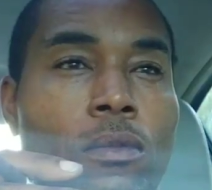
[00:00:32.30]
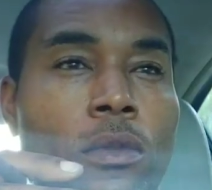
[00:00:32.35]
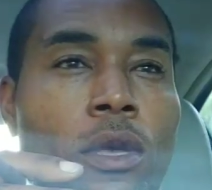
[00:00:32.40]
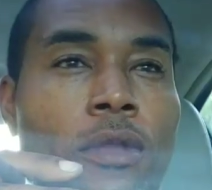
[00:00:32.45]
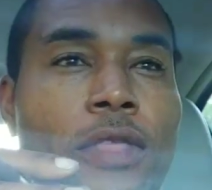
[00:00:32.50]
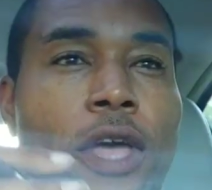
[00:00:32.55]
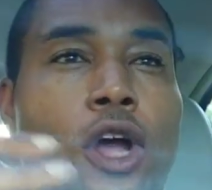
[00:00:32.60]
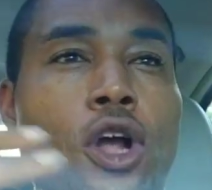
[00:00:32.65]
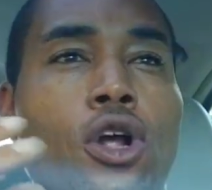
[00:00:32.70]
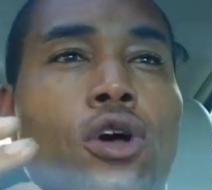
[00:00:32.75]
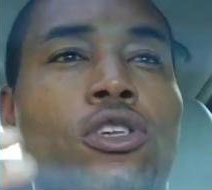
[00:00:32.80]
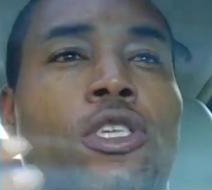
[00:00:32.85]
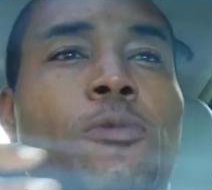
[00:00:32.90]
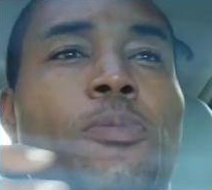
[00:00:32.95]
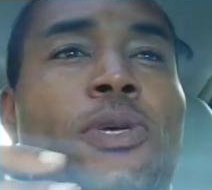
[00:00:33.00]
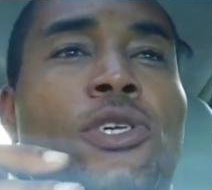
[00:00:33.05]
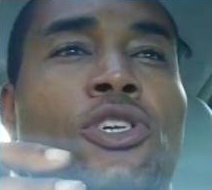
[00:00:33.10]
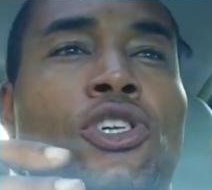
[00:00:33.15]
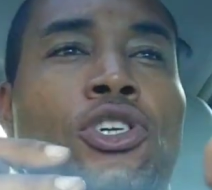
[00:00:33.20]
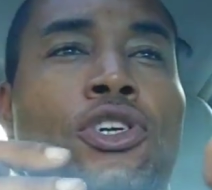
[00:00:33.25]
that Errol
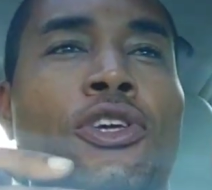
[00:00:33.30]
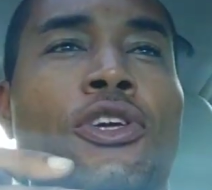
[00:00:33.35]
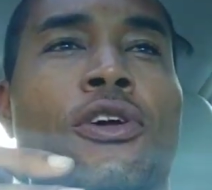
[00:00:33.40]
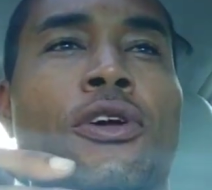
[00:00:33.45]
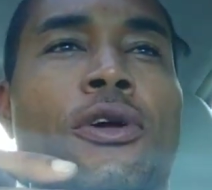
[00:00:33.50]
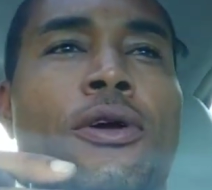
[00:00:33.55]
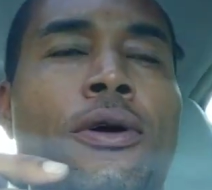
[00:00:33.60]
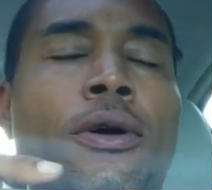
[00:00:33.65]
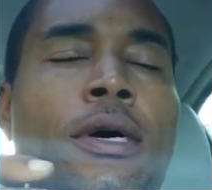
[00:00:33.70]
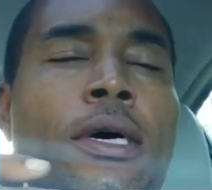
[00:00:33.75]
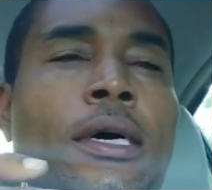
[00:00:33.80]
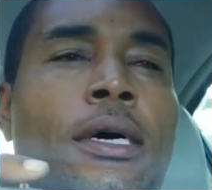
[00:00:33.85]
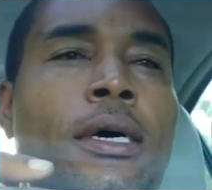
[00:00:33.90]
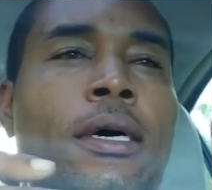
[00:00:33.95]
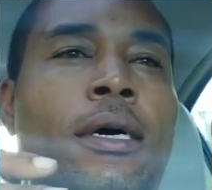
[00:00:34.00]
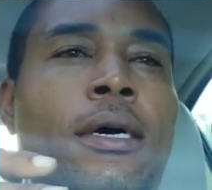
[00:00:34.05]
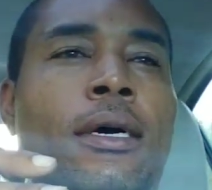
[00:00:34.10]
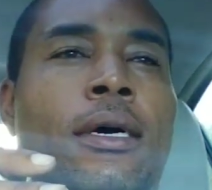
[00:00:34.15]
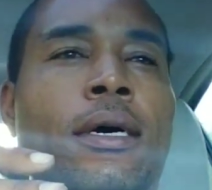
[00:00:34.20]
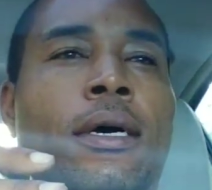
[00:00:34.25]
Spence Jr.
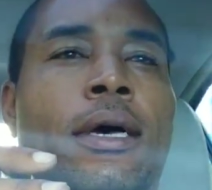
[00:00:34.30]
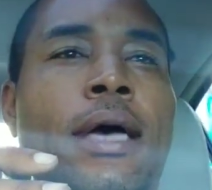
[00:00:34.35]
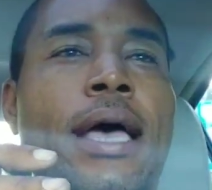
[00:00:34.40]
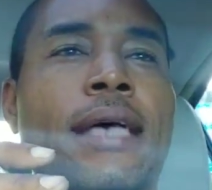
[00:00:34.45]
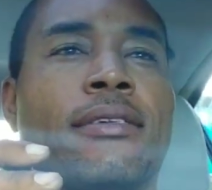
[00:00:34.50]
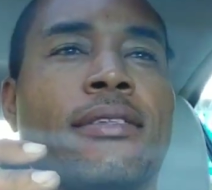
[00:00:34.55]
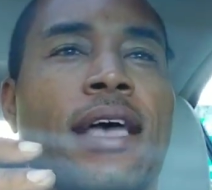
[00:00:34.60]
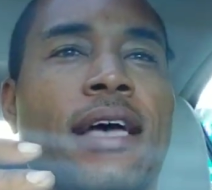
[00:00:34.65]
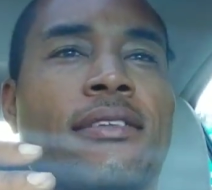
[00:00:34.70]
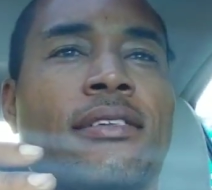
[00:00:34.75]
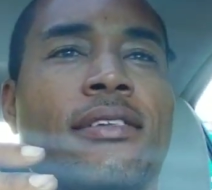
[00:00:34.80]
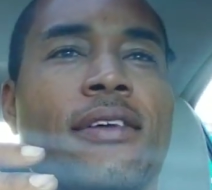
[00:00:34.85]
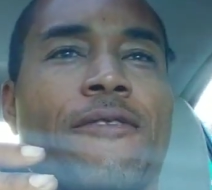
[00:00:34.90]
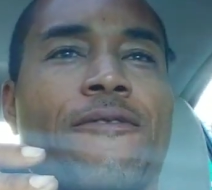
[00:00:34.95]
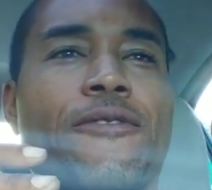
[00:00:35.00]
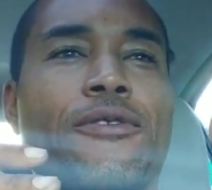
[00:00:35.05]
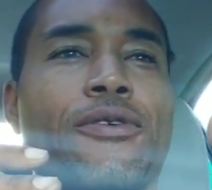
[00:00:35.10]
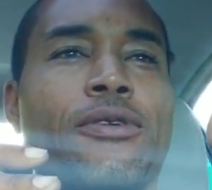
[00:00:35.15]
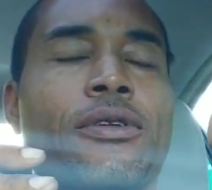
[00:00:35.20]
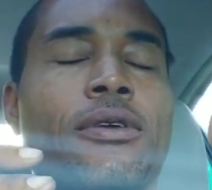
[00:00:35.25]
has not
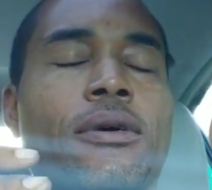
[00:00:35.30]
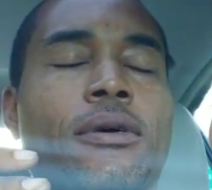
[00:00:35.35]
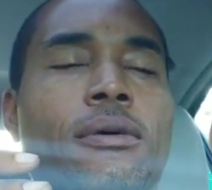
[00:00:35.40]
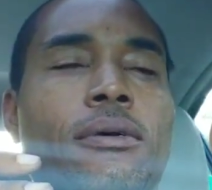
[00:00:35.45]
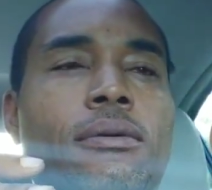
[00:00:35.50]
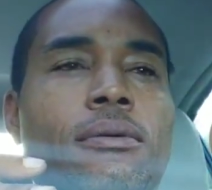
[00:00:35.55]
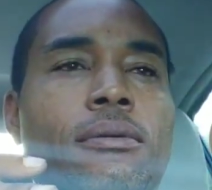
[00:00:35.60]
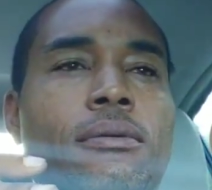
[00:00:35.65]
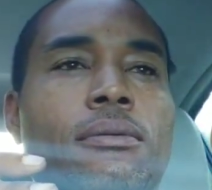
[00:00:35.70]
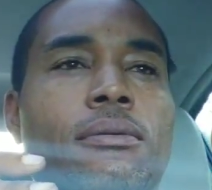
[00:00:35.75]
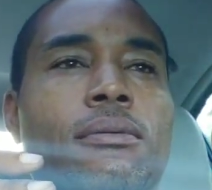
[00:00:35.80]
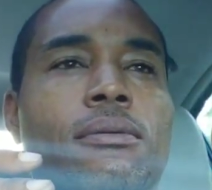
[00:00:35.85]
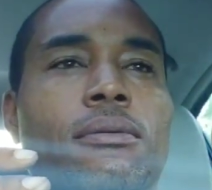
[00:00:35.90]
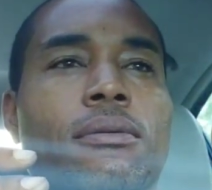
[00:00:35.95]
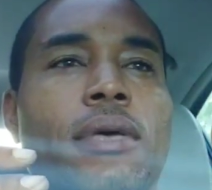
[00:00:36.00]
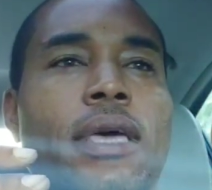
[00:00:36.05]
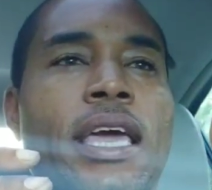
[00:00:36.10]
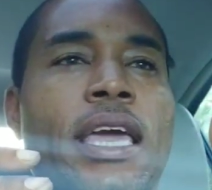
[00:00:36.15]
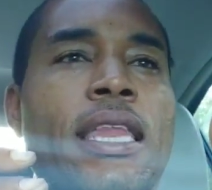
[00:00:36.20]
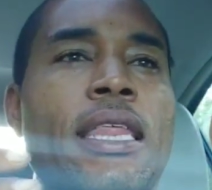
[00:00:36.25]
suffered
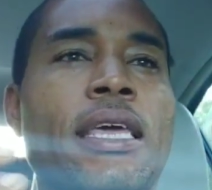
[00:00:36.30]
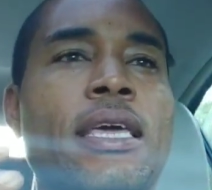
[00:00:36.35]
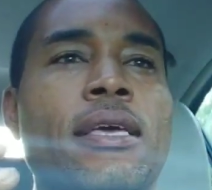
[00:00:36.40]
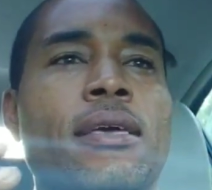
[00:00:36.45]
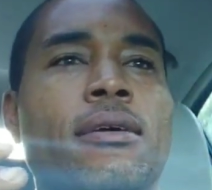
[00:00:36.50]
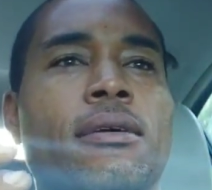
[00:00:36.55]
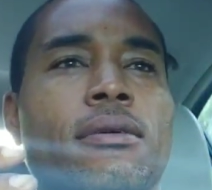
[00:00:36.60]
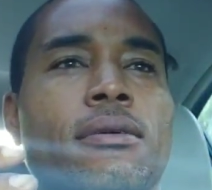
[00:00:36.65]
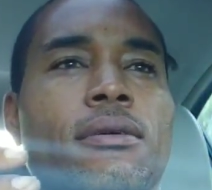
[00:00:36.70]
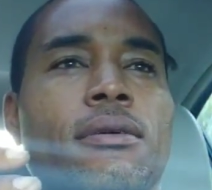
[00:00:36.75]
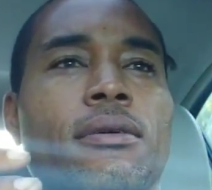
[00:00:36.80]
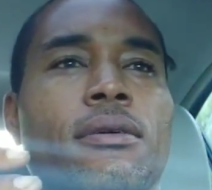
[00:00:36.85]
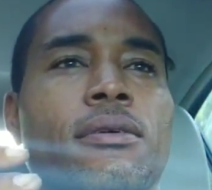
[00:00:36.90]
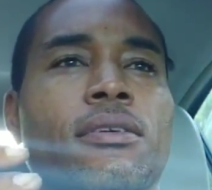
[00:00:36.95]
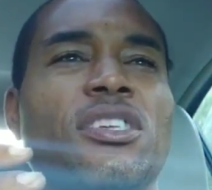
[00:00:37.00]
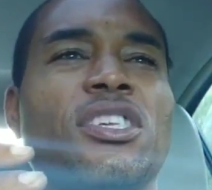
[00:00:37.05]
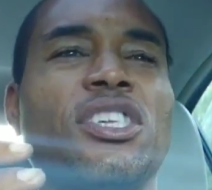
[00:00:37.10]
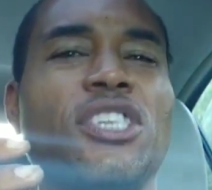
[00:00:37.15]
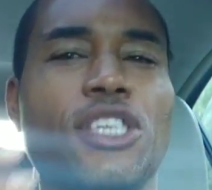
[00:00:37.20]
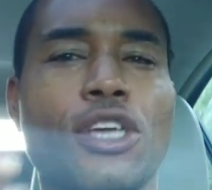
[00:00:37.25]
any
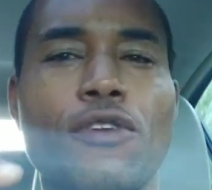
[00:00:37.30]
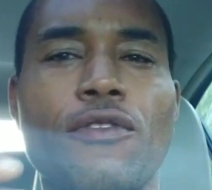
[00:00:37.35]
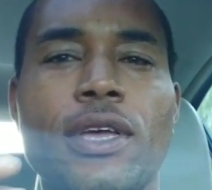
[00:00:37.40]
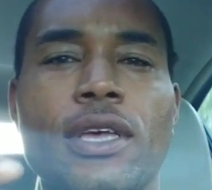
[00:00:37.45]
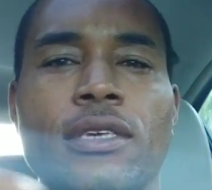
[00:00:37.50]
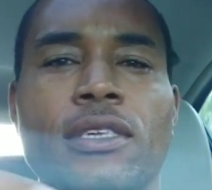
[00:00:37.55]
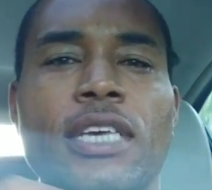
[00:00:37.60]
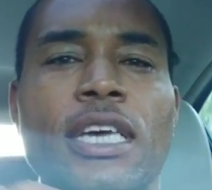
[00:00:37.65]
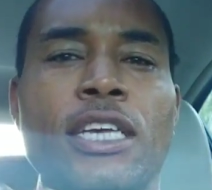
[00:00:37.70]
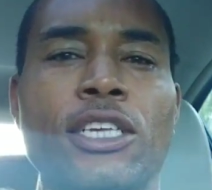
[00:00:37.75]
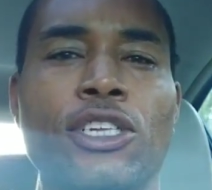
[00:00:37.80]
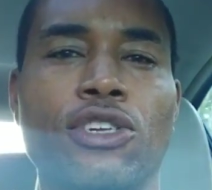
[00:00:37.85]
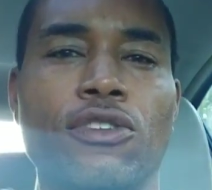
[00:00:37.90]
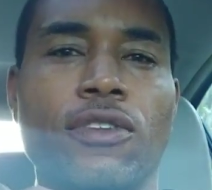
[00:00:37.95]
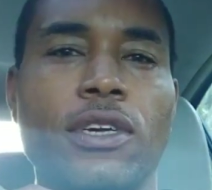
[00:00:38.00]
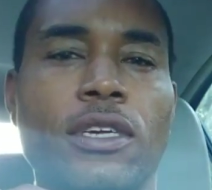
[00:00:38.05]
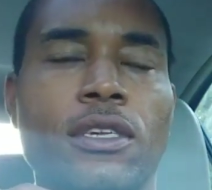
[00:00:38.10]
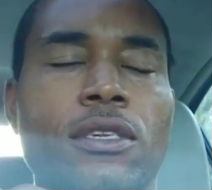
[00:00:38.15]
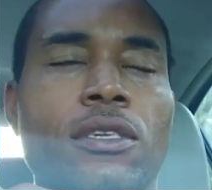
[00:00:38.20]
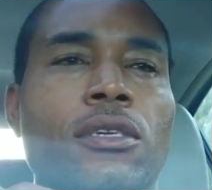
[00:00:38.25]
serious
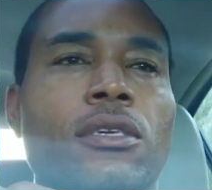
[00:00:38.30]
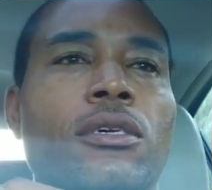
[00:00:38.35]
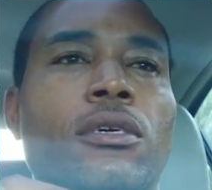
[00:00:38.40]
injuries